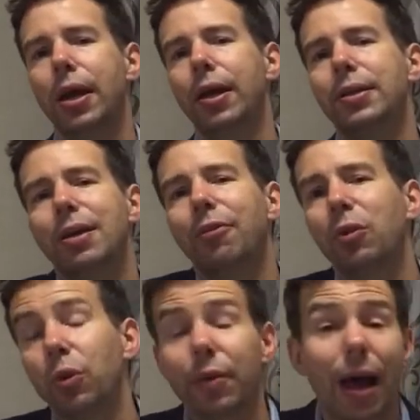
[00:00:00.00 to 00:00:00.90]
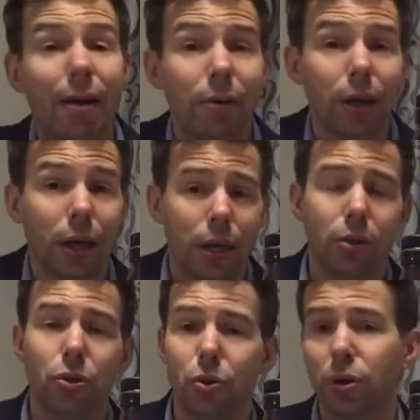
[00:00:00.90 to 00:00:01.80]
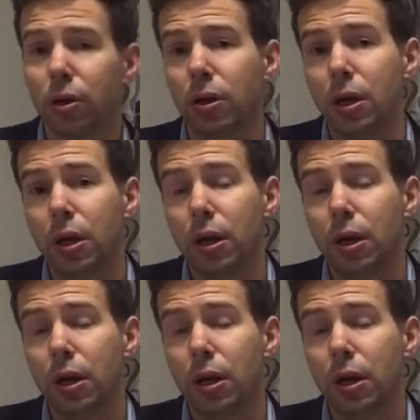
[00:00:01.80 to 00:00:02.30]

and definitely worth having in your